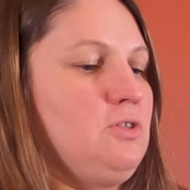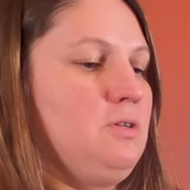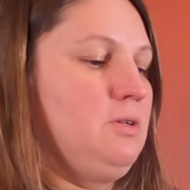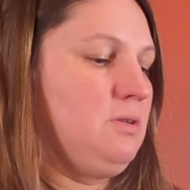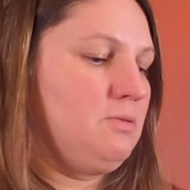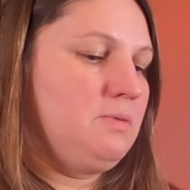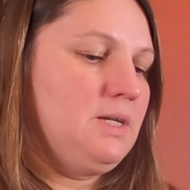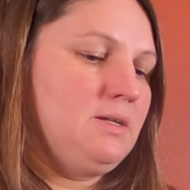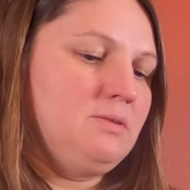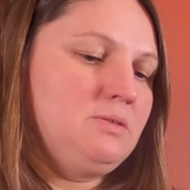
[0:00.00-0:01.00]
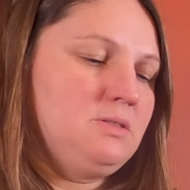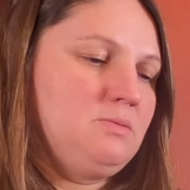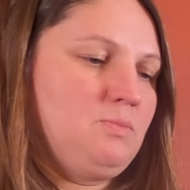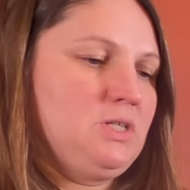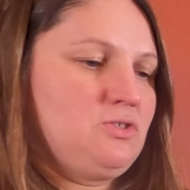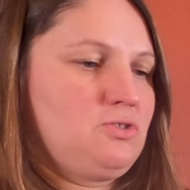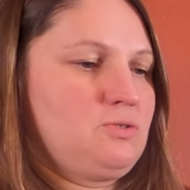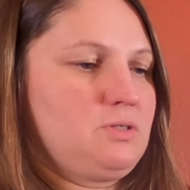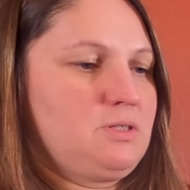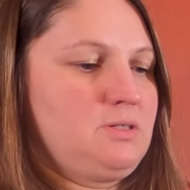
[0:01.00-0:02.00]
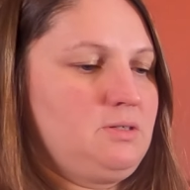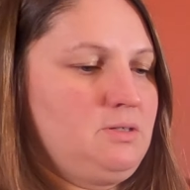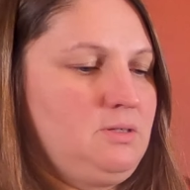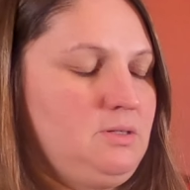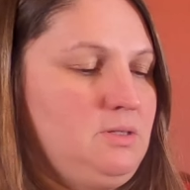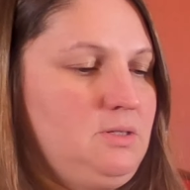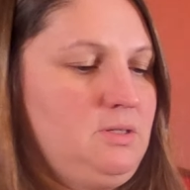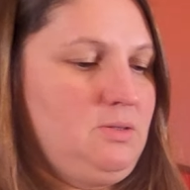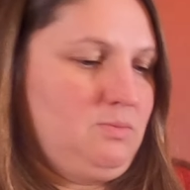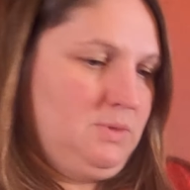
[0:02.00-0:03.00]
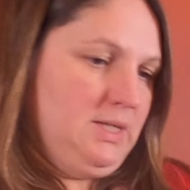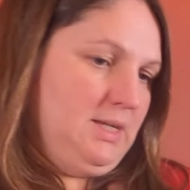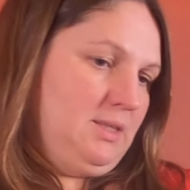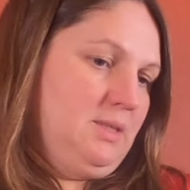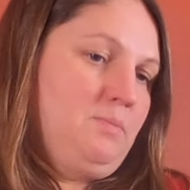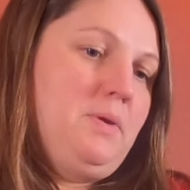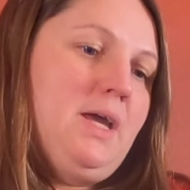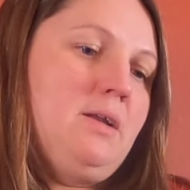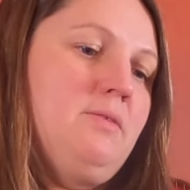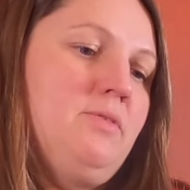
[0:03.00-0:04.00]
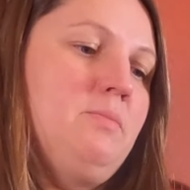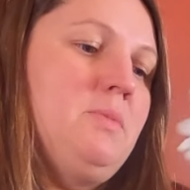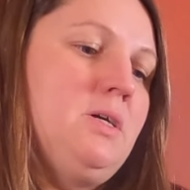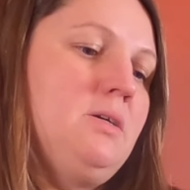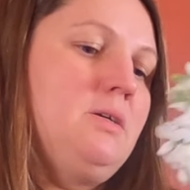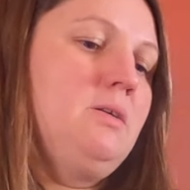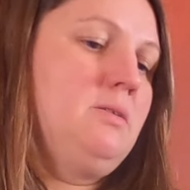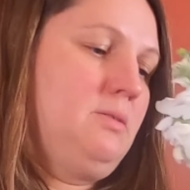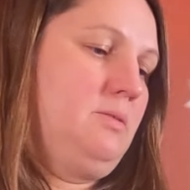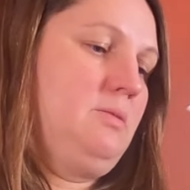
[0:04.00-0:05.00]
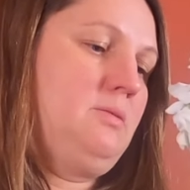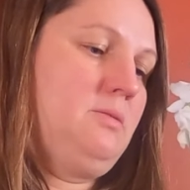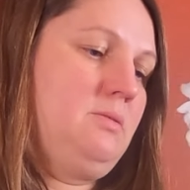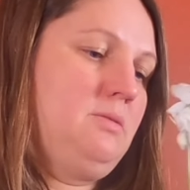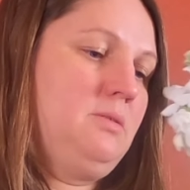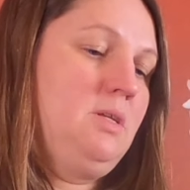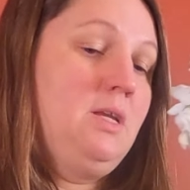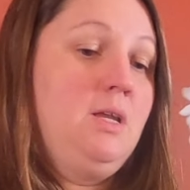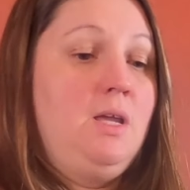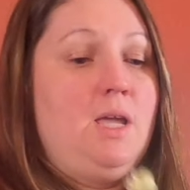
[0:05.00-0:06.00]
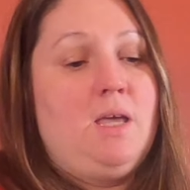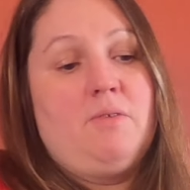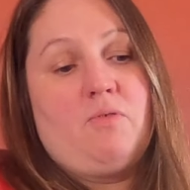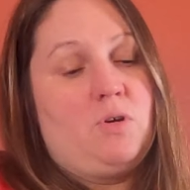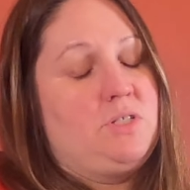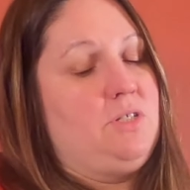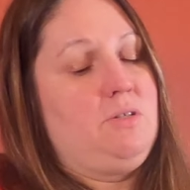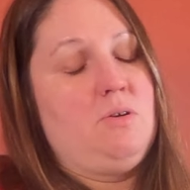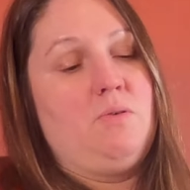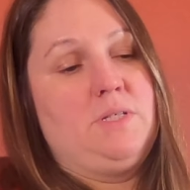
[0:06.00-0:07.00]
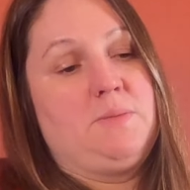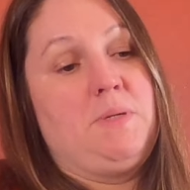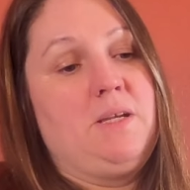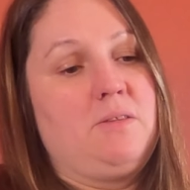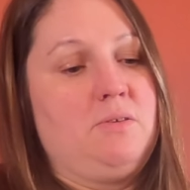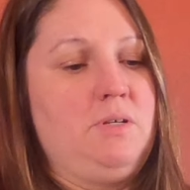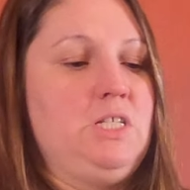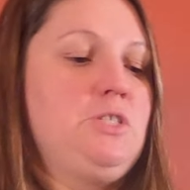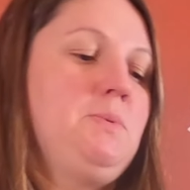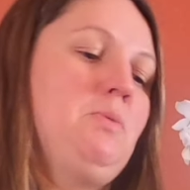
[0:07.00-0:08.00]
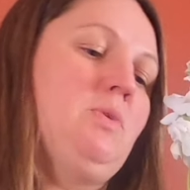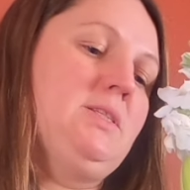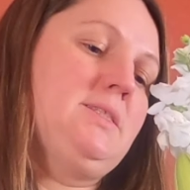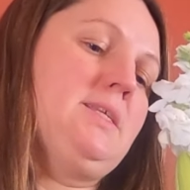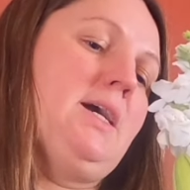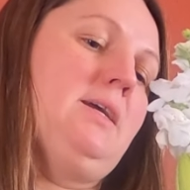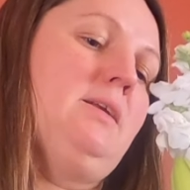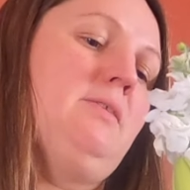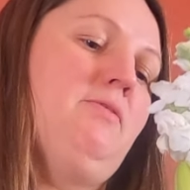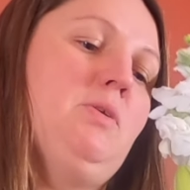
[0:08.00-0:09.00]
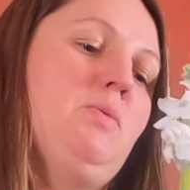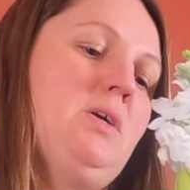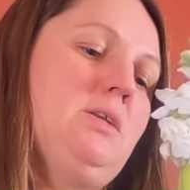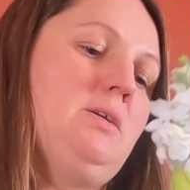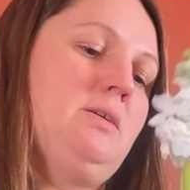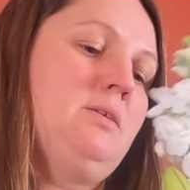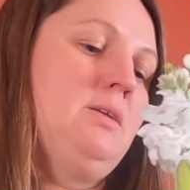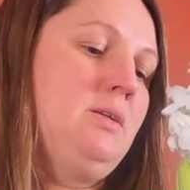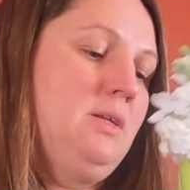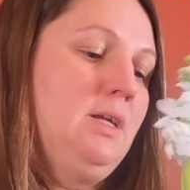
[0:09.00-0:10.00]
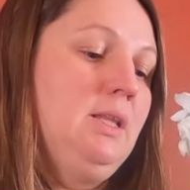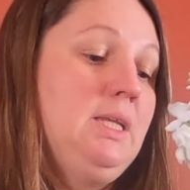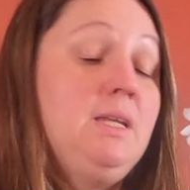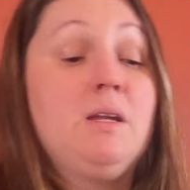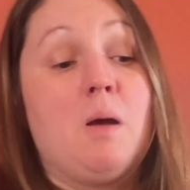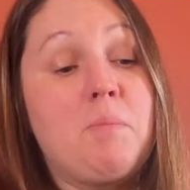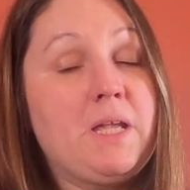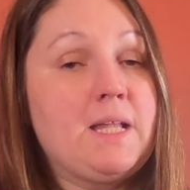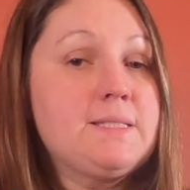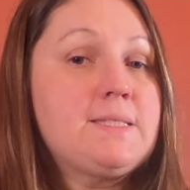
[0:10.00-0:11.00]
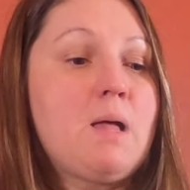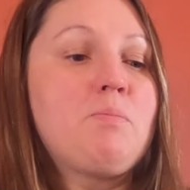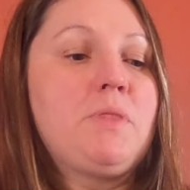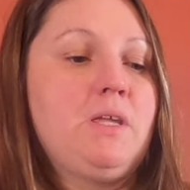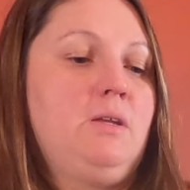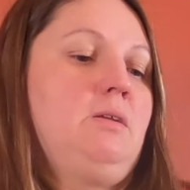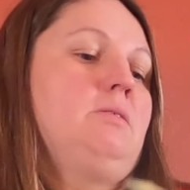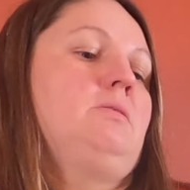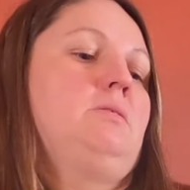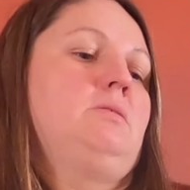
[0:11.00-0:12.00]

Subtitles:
Turn it around, make sure we get the back of the mug. And of course you could always make the arrangement one-sided if you want to lean it up against something.